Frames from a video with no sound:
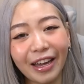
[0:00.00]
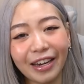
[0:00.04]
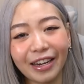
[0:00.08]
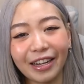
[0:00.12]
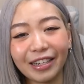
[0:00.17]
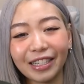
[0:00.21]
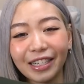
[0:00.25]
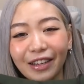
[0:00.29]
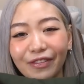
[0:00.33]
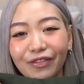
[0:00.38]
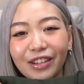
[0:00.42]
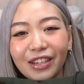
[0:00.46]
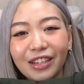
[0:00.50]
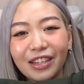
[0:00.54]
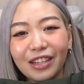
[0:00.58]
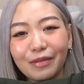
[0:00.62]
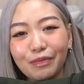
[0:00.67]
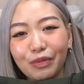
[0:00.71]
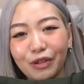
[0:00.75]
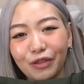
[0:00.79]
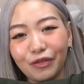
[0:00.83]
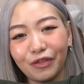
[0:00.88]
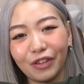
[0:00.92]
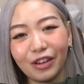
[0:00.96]
and I definitely
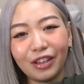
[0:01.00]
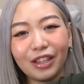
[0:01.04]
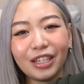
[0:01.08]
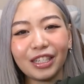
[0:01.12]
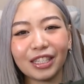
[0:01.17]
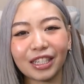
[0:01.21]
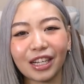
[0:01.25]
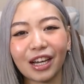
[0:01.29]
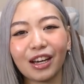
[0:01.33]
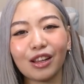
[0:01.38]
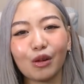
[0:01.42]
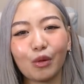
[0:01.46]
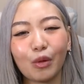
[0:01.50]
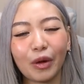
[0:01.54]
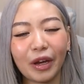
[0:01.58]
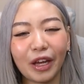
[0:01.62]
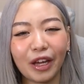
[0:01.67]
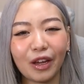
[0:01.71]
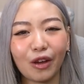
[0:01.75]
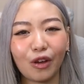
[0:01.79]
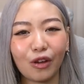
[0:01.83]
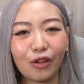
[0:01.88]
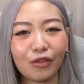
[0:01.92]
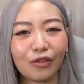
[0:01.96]
prefer this
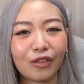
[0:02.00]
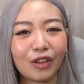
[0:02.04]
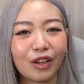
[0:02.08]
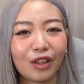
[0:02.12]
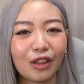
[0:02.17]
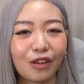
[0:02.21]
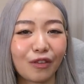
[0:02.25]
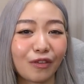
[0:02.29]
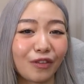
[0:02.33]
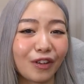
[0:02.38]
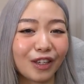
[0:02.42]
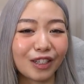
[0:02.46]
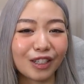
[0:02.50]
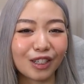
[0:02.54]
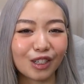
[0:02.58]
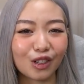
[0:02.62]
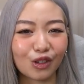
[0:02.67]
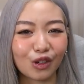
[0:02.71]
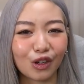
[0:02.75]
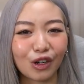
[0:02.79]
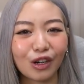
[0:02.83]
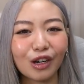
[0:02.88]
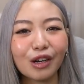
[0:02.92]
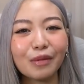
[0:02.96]
colorway over the first
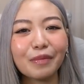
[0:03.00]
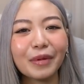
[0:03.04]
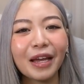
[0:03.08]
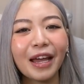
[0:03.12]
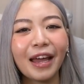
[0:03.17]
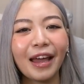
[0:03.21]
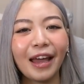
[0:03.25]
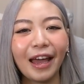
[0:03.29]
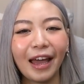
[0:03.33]
drop